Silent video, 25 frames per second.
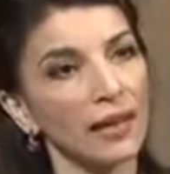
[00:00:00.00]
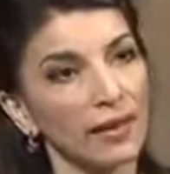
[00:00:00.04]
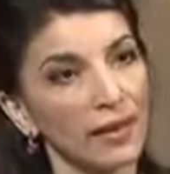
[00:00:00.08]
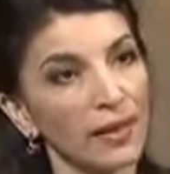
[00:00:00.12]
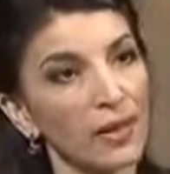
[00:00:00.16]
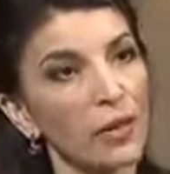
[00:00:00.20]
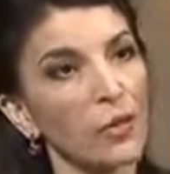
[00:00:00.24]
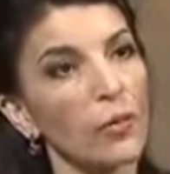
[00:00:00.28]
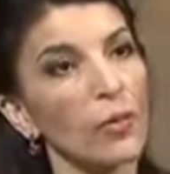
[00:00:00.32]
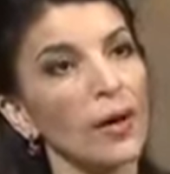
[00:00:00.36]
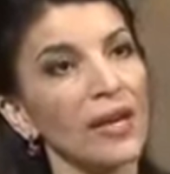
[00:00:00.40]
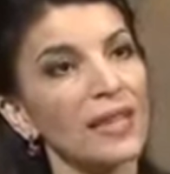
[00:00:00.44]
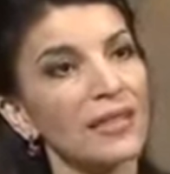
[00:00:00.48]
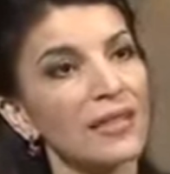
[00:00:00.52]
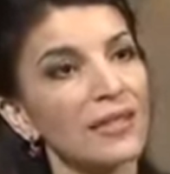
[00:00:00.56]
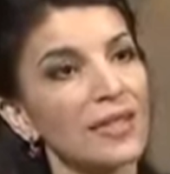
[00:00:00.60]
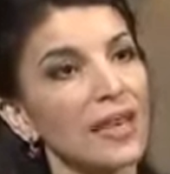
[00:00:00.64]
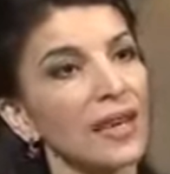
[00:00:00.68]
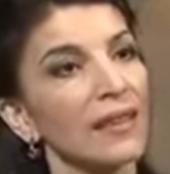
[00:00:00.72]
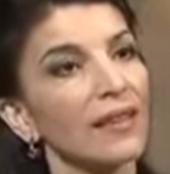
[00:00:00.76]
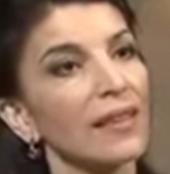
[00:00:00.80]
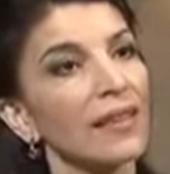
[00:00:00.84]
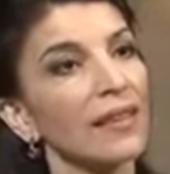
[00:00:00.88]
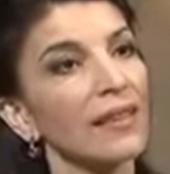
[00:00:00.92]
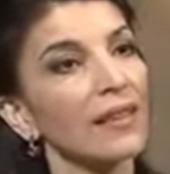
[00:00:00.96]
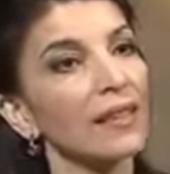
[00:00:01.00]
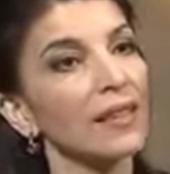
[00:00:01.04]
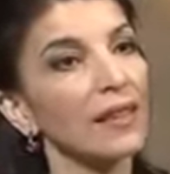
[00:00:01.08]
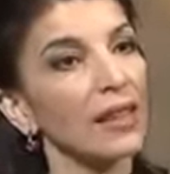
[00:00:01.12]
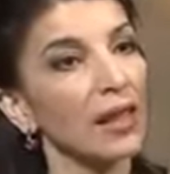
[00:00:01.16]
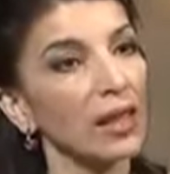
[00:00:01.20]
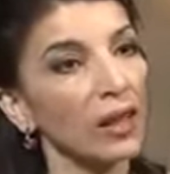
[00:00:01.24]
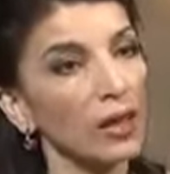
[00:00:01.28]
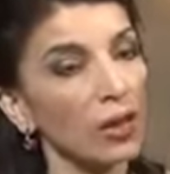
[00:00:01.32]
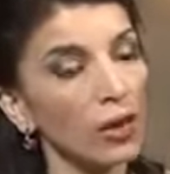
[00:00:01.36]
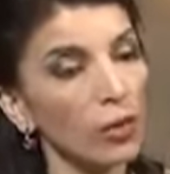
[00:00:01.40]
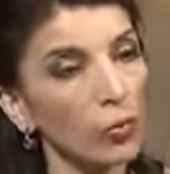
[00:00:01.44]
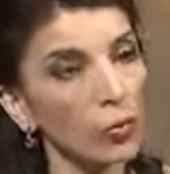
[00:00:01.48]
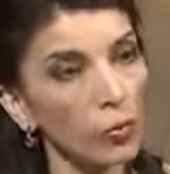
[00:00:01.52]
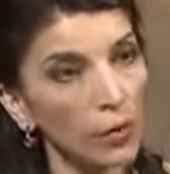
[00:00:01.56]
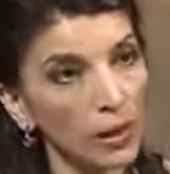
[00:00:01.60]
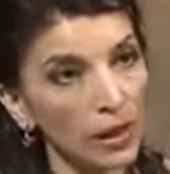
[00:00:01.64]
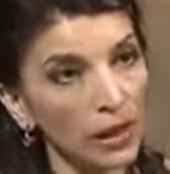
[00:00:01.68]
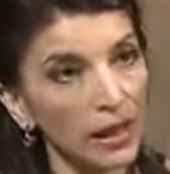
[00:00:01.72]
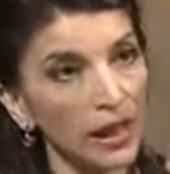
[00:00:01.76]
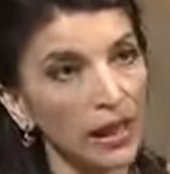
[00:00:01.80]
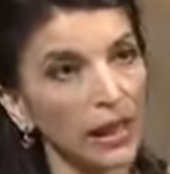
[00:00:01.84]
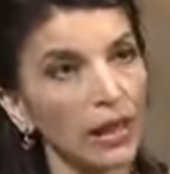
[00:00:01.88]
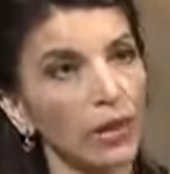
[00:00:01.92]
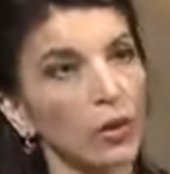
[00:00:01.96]
at the UN said that they are
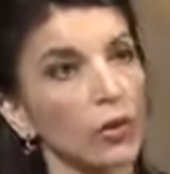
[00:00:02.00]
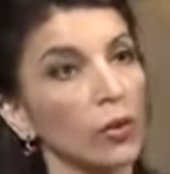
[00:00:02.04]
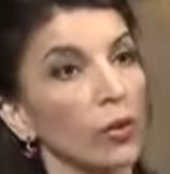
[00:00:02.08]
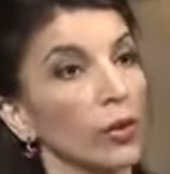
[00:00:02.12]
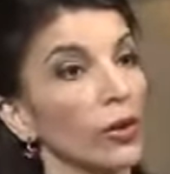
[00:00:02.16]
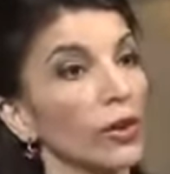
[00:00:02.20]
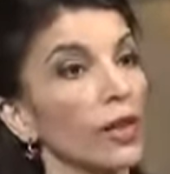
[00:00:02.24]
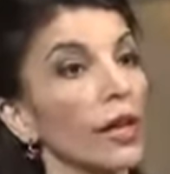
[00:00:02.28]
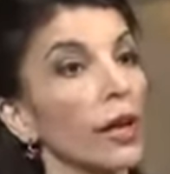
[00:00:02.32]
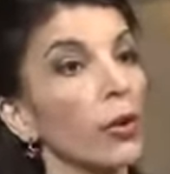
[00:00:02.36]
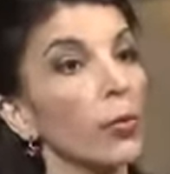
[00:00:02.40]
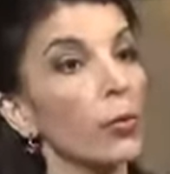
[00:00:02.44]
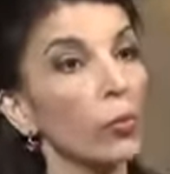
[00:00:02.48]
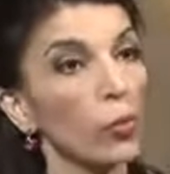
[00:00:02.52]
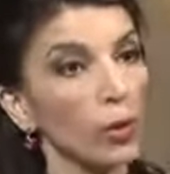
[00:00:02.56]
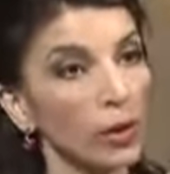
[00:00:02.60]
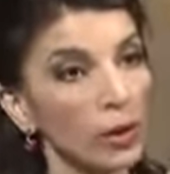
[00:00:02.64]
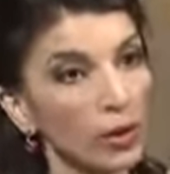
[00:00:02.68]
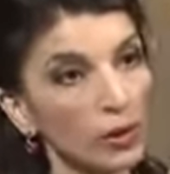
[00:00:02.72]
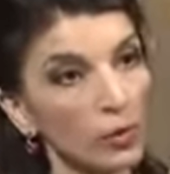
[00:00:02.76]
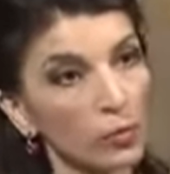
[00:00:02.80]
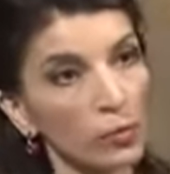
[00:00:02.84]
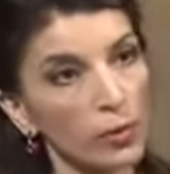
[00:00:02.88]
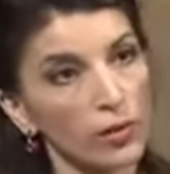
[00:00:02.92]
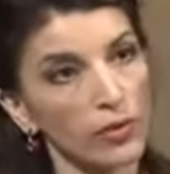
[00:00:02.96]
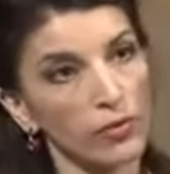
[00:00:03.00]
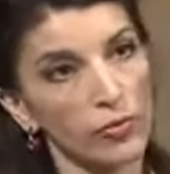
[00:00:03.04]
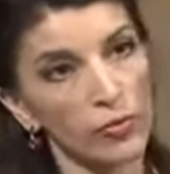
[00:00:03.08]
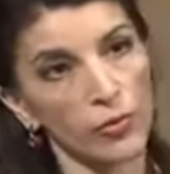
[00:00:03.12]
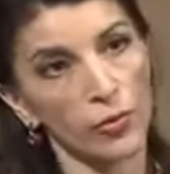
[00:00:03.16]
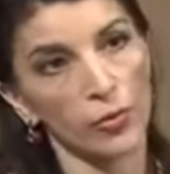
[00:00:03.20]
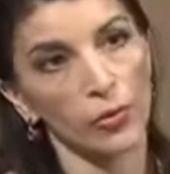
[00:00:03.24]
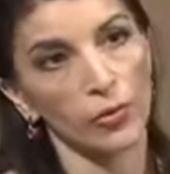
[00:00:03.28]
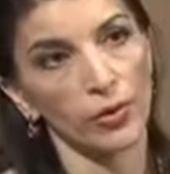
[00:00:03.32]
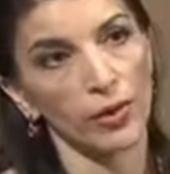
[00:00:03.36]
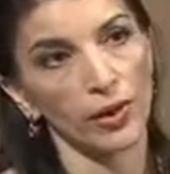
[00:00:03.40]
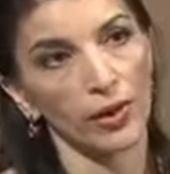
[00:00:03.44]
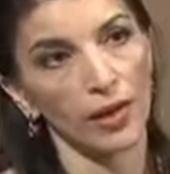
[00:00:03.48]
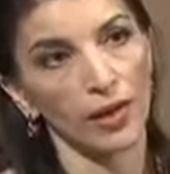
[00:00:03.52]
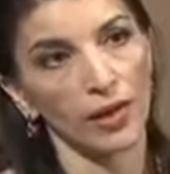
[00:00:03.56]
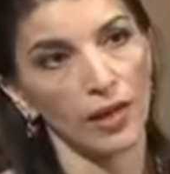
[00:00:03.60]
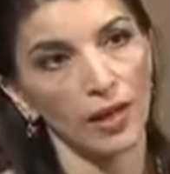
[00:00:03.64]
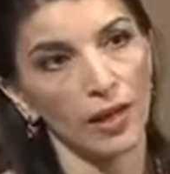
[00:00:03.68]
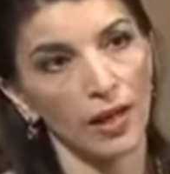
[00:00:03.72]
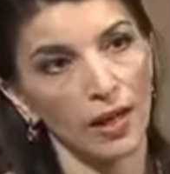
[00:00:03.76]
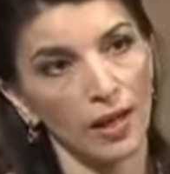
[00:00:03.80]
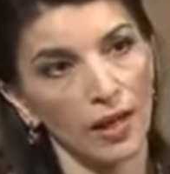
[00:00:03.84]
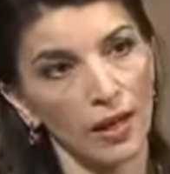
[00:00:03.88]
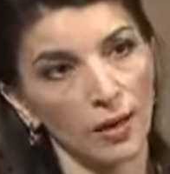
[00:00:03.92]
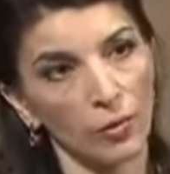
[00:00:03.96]
willing, or they will withdraw
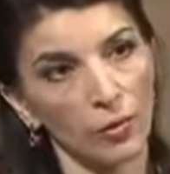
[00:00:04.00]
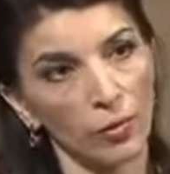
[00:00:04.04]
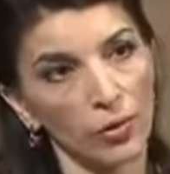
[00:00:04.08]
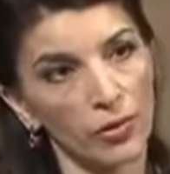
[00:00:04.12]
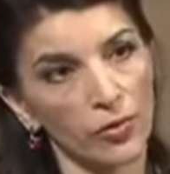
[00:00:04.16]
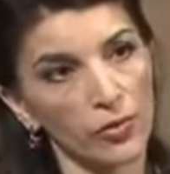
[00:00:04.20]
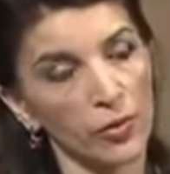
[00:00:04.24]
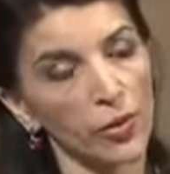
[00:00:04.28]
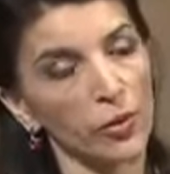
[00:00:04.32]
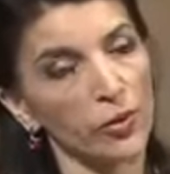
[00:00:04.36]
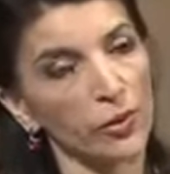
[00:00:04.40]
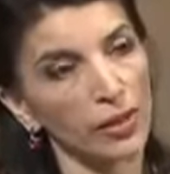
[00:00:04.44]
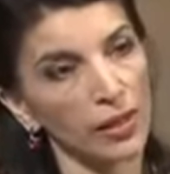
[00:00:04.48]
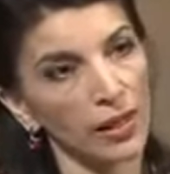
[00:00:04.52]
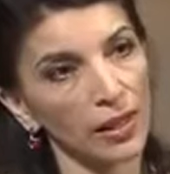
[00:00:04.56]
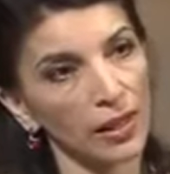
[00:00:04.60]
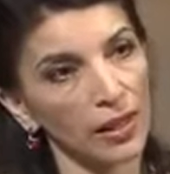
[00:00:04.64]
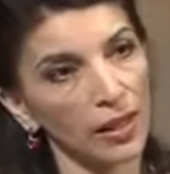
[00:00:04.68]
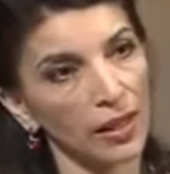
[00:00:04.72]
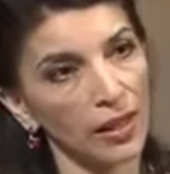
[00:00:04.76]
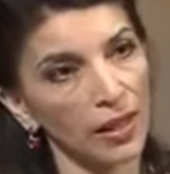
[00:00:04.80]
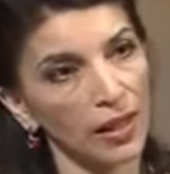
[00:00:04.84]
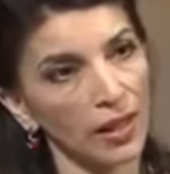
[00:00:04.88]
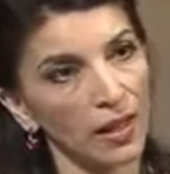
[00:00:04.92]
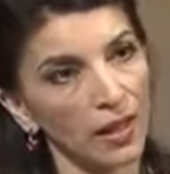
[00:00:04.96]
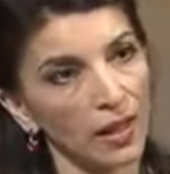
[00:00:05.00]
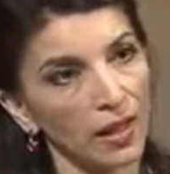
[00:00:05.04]
the